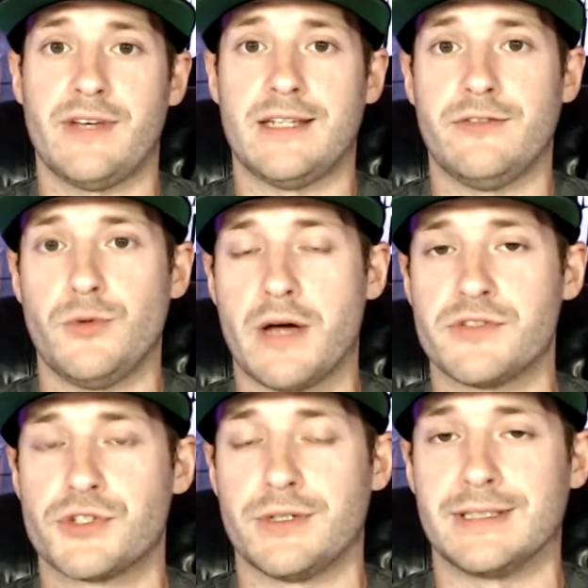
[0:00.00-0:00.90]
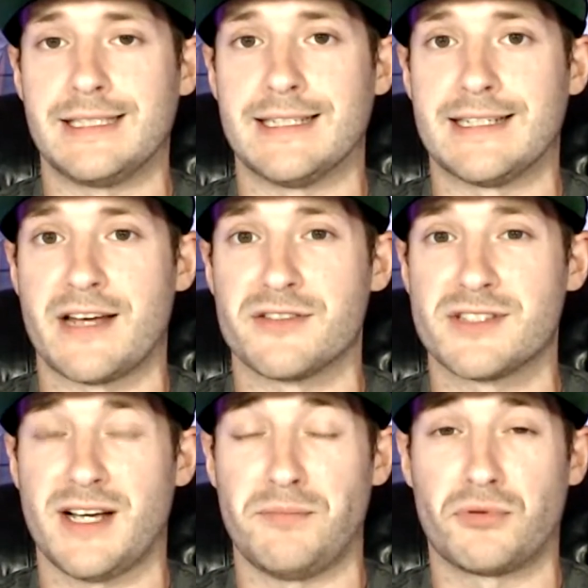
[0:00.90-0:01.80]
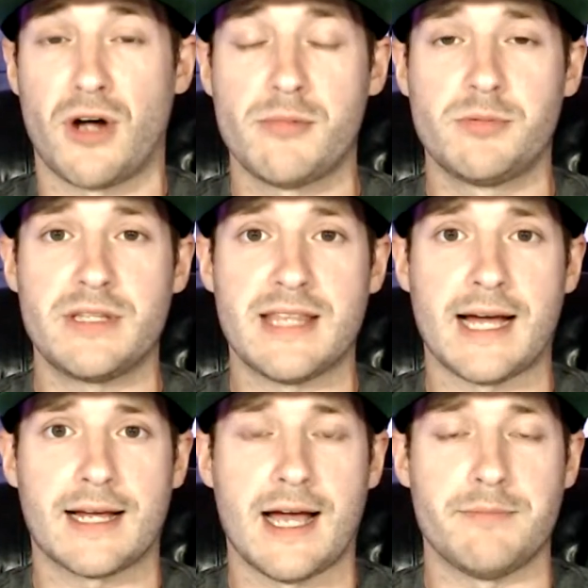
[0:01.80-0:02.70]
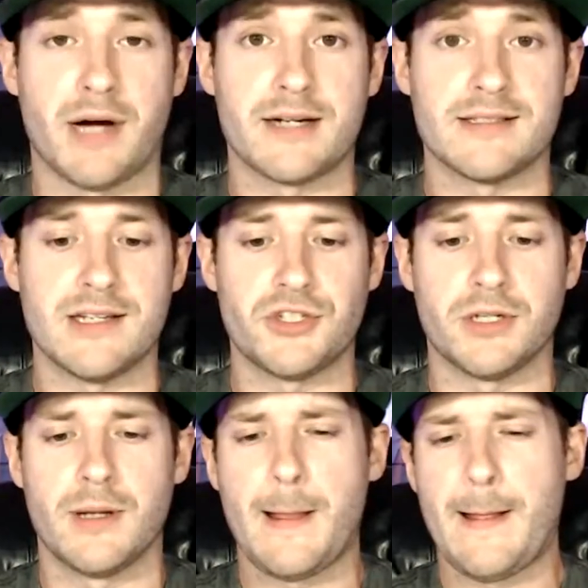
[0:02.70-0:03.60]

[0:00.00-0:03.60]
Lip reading: And if you have a certain lean on either side, probably that guy by decision.